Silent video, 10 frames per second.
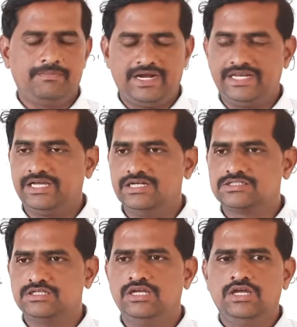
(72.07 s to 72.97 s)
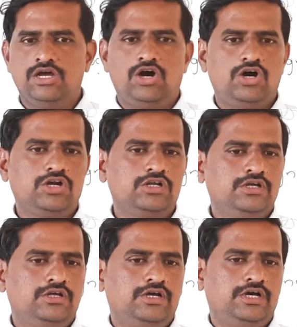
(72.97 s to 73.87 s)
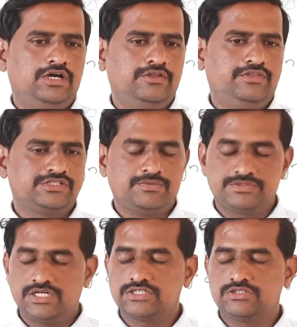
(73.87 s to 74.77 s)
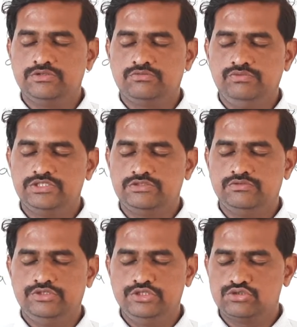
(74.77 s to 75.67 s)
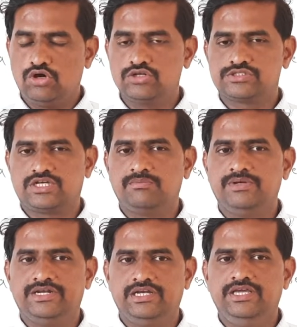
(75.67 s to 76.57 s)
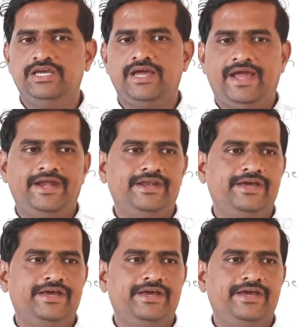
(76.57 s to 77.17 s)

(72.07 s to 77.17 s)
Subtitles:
The particles or the substance which dissolves completely, and